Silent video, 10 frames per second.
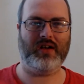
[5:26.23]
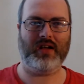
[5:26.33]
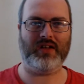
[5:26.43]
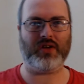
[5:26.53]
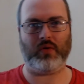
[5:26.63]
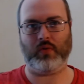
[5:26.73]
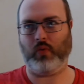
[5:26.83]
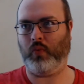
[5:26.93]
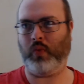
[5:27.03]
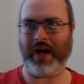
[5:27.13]
until
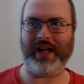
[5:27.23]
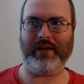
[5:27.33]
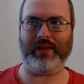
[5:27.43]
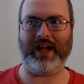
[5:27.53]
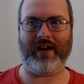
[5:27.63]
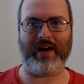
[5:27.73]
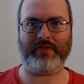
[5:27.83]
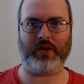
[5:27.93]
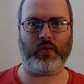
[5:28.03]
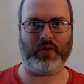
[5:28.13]
way later
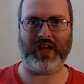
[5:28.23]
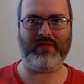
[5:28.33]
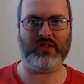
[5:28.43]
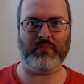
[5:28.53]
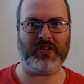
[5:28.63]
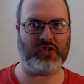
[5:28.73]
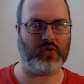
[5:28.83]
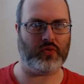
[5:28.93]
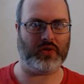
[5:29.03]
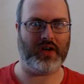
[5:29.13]
after all the games had been
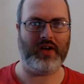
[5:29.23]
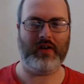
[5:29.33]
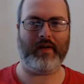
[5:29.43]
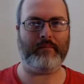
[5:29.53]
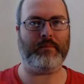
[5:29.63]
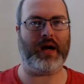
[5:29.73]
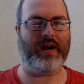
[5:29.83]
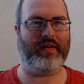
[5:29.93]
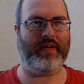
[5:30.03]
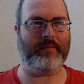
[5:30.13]
sold. You couldn't
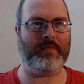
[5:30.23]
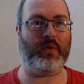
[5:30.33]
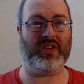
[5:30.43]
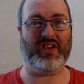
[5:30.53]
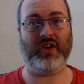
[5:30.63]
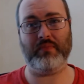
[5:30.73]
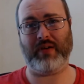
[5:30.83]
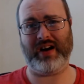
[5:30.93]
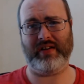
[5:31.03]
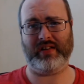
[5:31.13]
pirate... Oh, you could
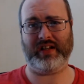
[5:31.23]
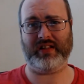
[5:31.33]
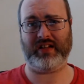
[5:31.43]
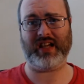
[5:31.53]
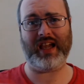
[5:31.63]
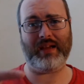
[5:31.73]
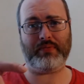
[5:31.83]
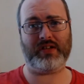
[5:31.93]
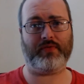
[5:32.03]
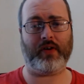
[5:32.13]
pirate, like, the
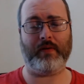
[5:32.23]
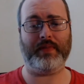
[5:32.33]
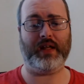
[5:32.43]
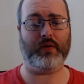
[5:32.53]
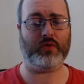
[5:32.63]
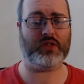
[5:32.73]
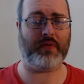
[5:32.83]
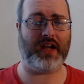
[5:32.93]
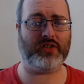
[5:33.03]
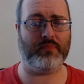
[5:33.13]
tapes from the old
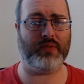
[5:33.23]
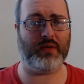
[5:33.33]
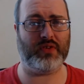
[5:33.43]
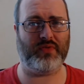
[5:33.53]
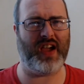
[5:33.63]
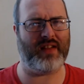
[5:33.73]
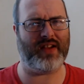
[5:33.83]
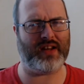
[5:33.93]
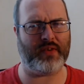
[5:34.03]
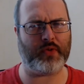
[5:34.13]
Spectrum, but it was very,
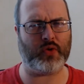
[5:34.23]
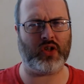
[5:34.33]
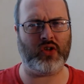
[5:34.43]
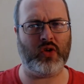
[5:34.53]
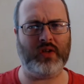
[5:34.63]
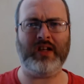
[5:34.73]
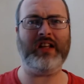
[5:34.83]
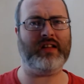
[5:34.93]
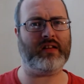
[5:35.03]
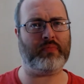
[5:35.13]
very difficult to do, and you
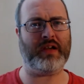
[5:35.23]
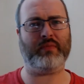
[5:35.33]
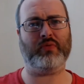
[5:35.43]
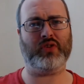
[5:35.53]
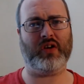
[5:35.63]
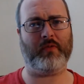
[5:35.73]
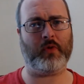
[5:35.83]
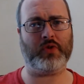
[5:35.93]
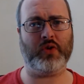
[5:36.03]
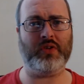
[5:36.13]
needed to be able to
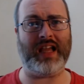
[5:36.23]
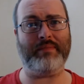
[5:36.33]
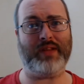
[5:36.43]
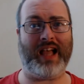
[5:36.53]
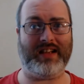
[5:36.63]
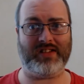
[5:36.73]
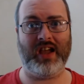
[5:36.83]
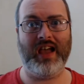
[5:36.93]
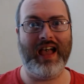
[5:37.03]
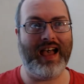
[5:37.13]
afford two tape decks.
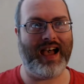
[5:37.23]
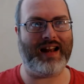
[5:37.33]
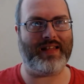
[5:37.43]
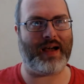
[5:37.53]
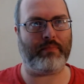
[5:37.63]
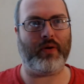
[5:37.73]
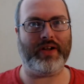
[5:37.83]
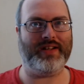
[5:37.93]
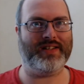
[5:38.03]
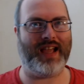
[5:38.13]
And at that
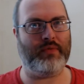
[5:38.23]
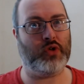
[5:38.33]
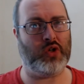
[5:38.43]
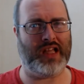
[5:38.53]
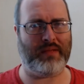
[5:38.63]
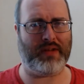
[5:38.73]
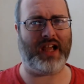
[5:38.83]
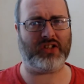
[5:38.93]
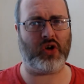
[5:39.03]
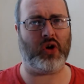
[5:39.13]
point in time, two tape
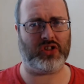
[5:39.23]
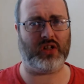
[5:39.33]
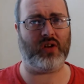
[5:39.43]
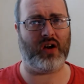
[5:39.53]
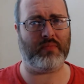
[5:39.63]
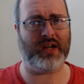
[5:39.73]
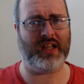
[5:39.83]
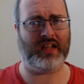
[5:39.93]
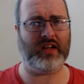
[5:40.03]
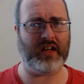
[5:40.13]
decks cost a lot of
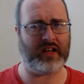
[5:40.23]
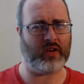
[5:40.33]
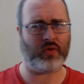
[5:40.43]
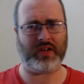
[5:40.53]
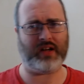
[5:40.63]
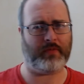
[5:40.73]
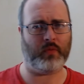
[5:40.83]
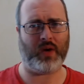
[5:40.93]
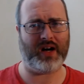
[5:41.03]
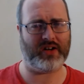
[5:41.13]
money, and you needed all the different
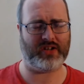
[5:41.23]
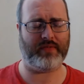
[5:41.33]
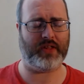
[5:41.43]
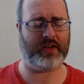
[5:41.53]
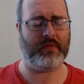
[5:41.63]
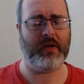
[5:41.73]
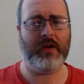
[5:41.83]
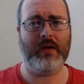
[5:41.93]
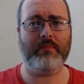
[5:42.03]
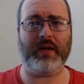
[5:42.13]
wires and everything.
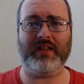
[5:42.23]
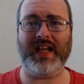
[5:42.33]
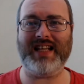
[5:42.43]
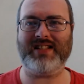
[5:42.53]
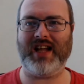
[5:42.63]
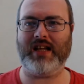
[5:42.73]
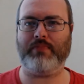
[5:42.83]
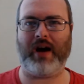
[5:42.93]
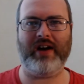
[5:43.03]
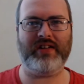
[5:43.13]
But these days,
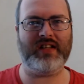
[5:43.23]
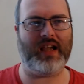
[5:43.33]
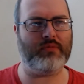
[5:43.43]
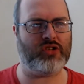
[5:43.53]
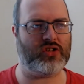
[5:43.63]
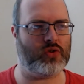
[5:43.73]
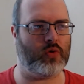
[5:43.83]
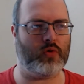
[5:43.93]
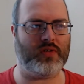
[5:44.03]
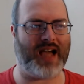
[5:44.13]
pirating games are
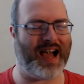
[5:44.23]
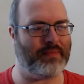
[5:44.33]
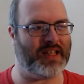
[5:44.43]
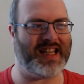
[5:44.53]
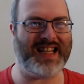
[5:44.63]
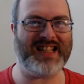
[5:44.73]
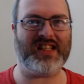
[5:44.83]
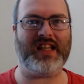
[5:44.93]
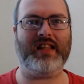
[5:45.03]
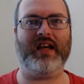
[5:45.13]
so damned
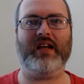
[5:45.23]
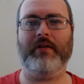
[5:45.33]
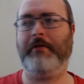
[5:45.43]
easy that